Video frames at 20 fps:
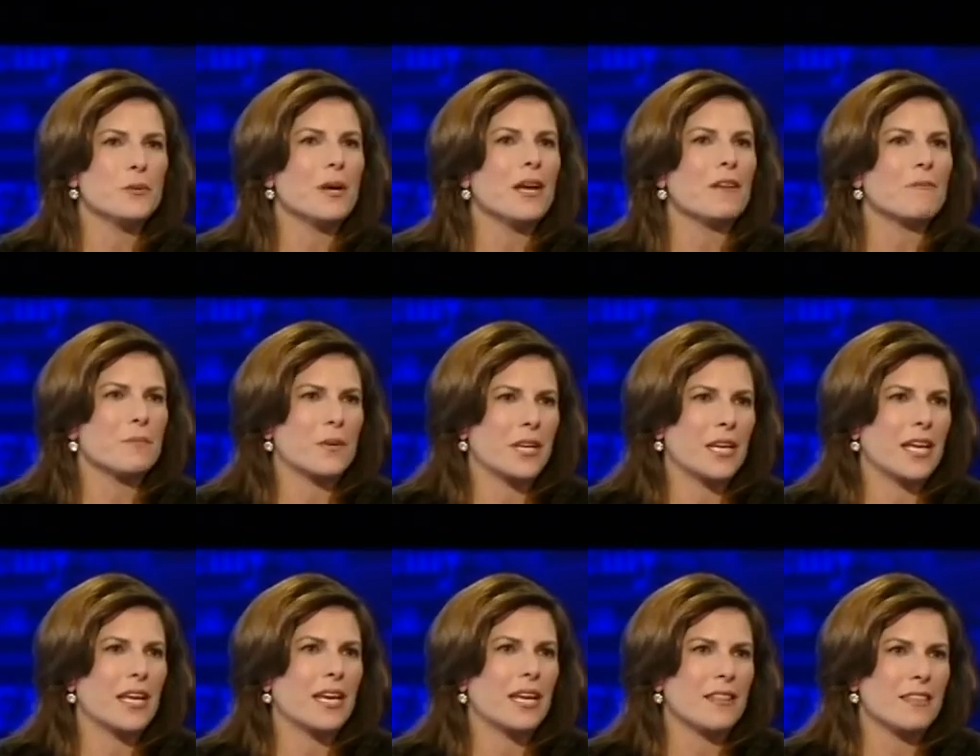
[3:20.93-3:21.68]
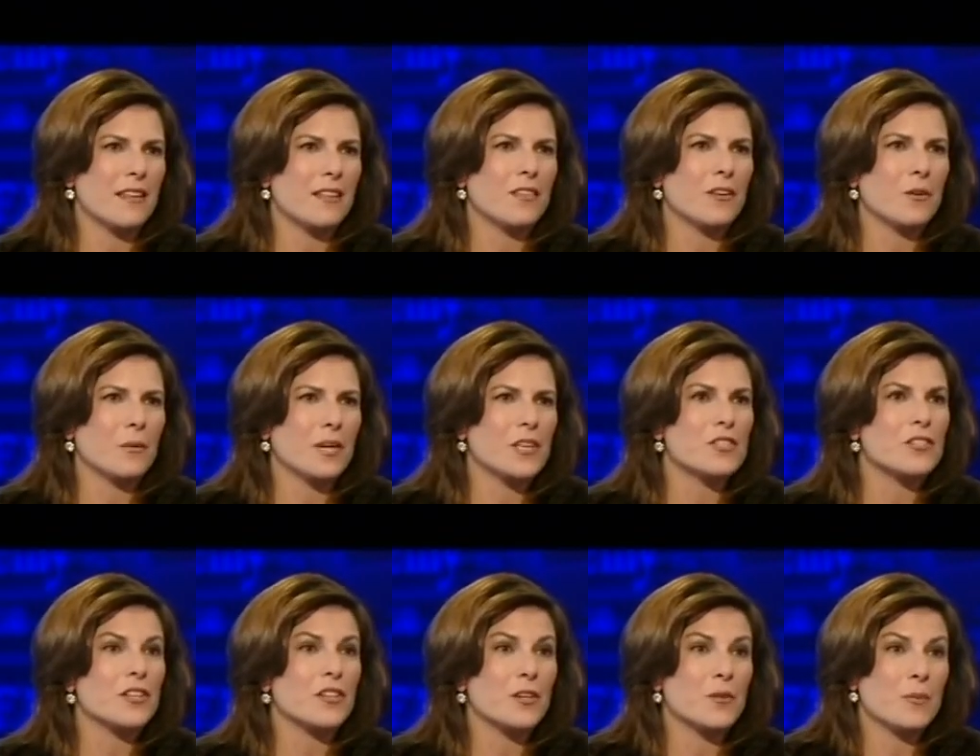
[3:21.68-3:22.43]
have money, and I think the
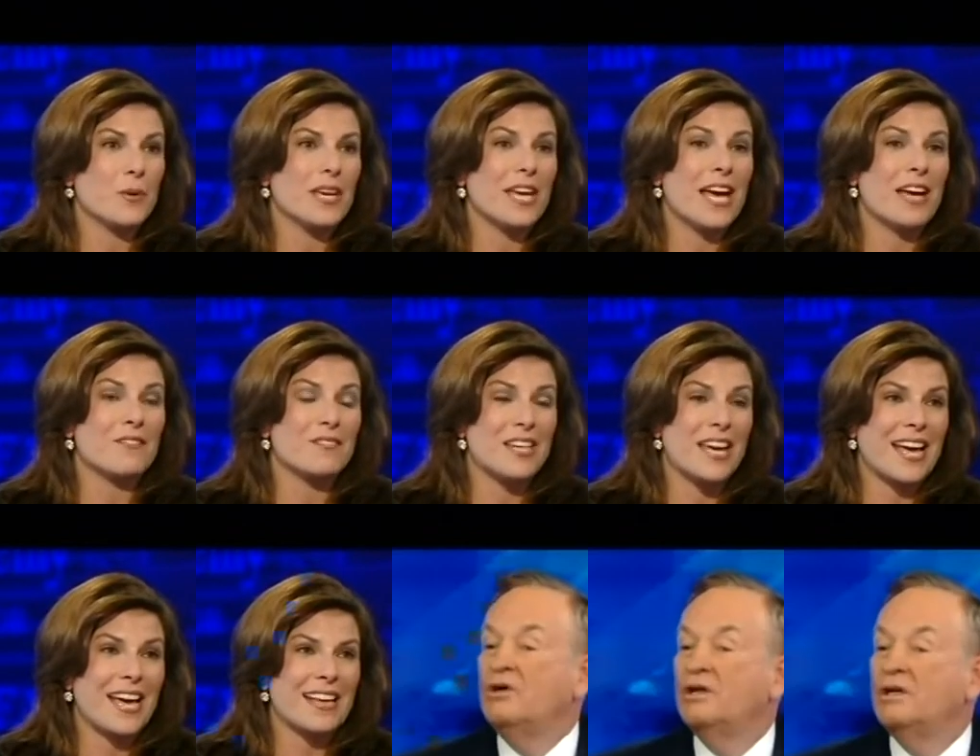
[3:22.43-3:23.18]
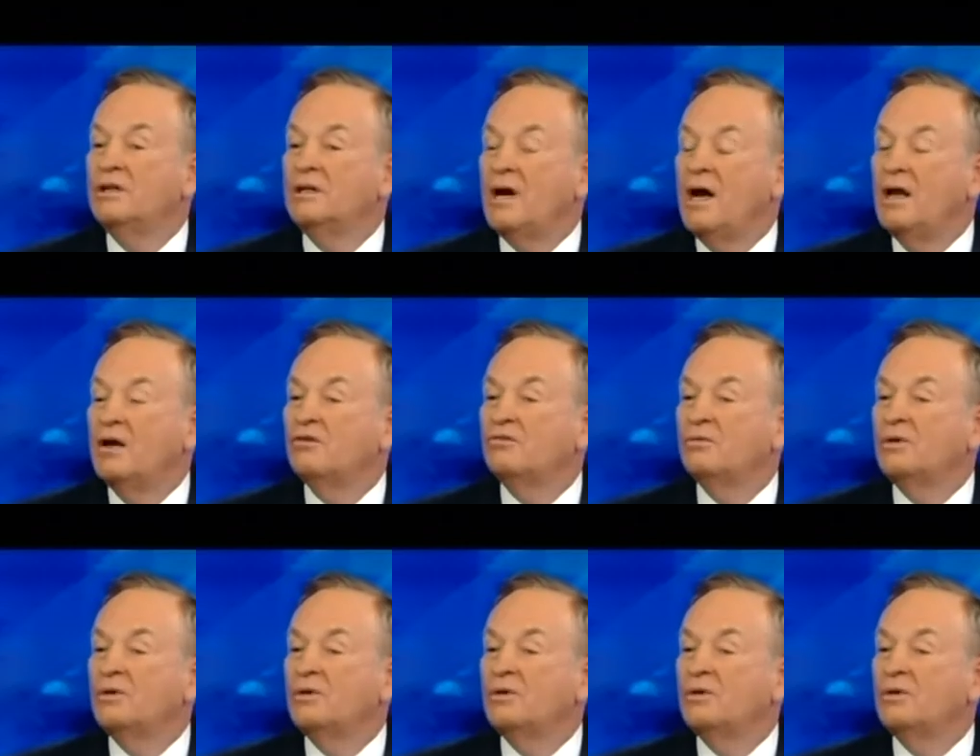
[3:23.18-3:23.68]
question that we have to ask as a society